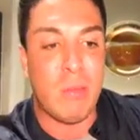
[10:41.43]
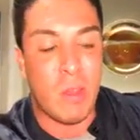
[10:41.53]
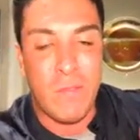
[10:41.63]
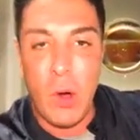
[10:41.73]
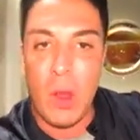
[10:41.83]

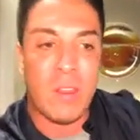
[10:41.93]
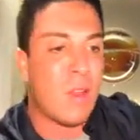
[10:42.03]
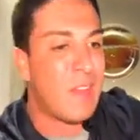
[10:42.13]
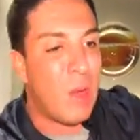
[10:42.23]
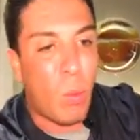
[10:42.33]
Just focus
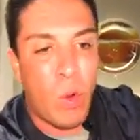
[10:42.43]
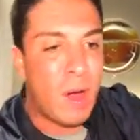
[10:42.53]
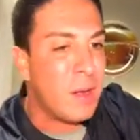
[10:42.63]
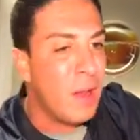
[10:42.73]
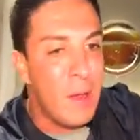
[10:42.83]
on that
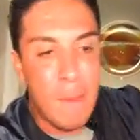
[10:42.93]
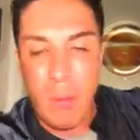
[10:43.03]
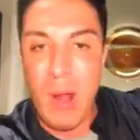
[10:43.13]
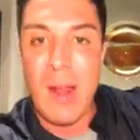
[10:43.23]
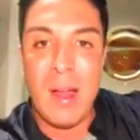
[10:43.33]
one
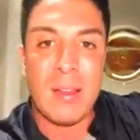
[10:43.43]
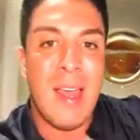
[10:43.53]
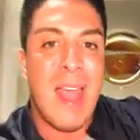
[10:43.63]
product